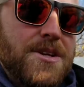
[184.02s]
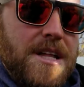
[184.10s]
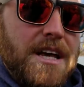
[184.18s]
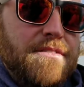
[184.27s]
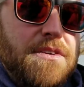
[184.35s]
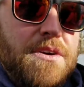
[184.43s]
So
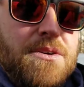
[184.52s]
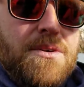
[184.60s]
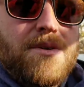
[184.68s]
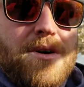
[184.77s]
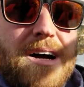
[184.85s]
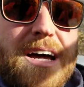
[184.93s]
like if
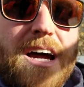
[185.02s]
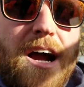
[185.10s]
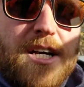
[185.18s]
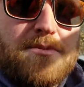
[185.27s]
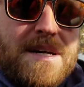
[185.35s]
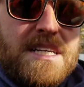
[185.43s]
you
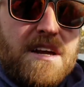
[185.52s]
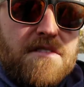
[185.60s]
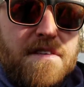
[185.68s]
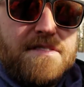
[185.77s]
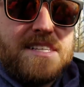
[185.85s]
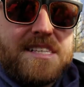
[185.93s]
are expecting a
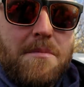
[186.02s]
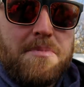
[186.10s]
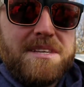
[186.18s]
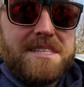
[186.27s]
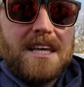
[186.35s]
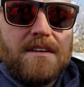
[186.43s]
50 cent
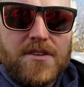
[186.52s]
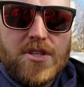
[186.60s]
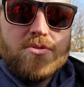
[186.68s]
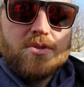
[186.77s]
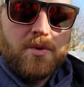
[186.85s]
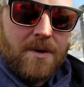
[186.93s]
piece and they give you
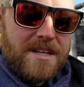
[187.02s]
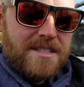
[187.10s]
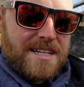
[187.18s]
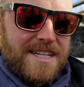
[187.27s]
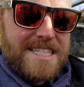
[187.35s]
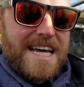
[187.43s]
two 20s
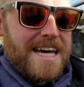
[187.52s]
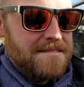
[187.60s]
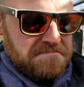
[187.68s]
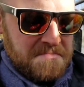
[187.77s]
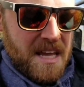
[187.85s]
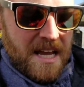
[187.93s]
and a 10,
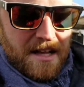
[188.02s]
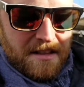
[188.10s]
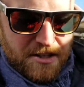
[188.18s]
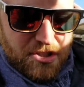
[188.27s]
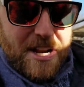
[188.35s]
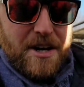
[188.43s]
they're
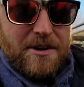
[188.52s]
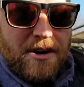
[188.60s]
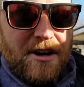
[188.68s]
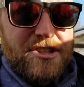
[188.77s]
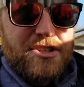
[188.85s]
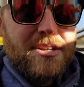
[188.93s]
trying to encourage you